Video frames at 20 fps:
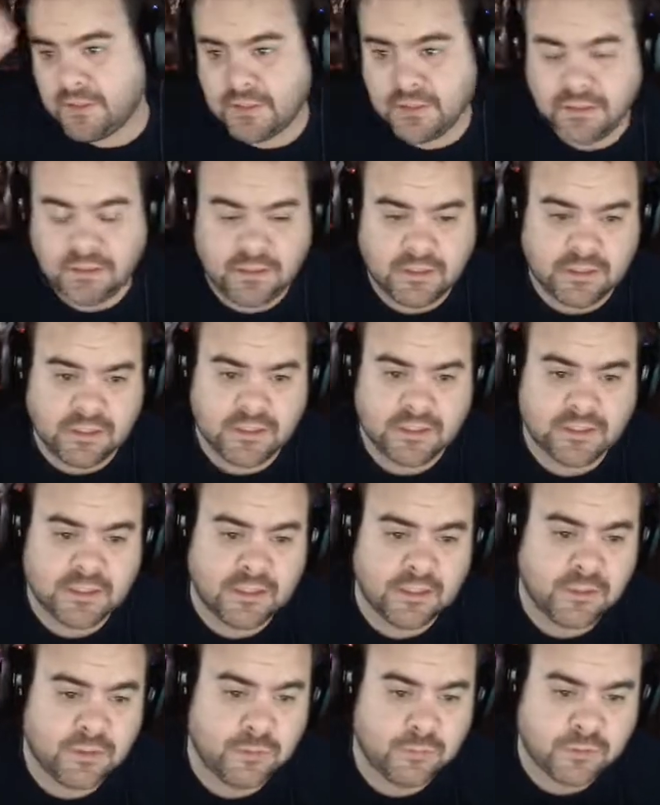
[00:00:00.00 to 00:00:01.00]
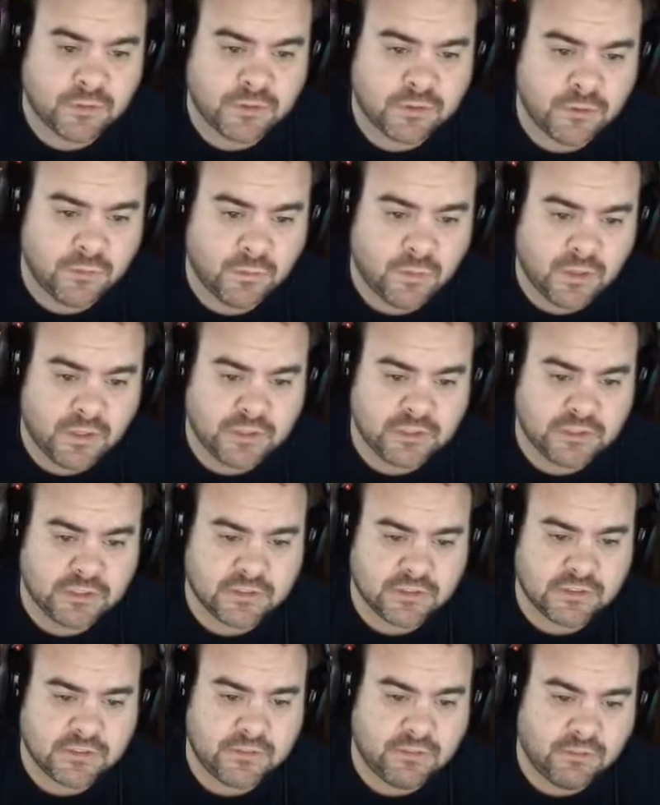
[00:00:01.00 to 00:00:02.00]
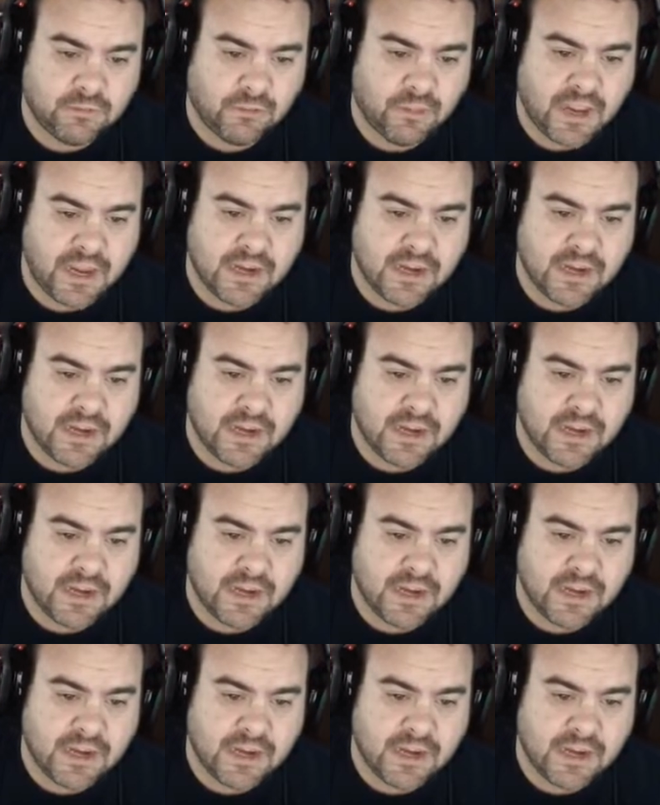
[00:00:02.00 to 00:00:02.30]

continues to just land